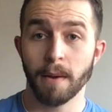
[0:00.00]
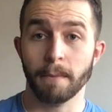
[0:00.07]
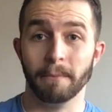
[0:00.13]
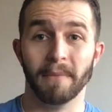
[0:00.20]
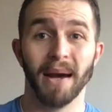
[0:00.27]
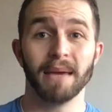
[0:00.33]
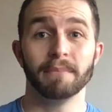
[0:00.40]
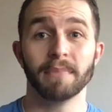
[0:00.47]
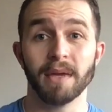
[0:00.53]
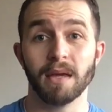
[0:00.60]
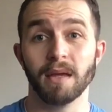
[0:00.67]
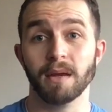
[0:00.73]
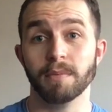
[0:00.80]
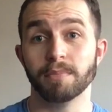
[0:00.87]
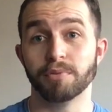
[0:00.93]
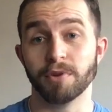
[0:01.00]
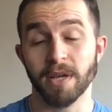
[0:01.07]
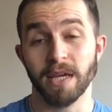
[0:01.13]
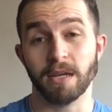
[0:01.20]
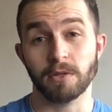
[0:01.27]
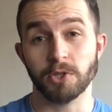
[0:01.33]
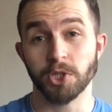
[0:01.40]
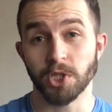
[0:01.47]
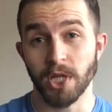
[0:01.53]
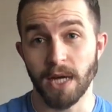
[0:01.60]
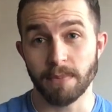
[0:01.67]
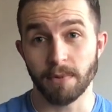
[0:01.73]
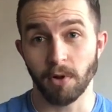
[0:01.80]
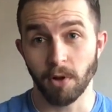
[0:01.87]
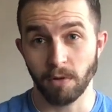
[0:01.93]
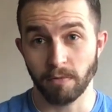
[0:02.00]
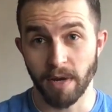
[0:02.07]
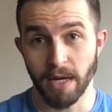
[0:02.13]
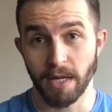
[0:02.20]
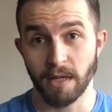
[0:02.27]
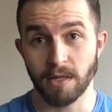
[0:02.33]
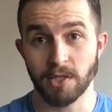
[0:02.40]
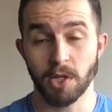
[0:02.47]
might be in pretty good shape already.